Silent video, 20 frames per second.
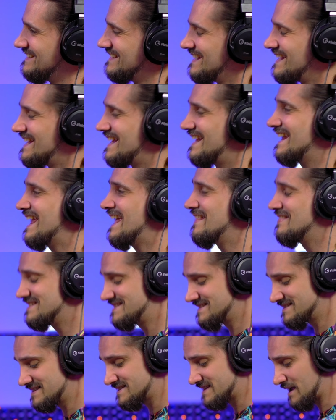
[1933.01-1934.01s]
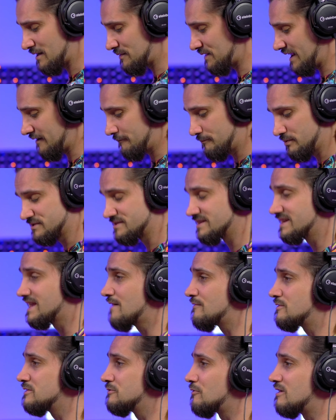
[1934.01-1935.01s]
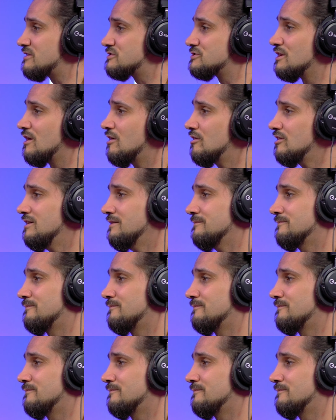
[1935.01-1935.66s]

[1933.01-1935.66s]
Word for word: And again, this is a sound that I put together in Retrologue.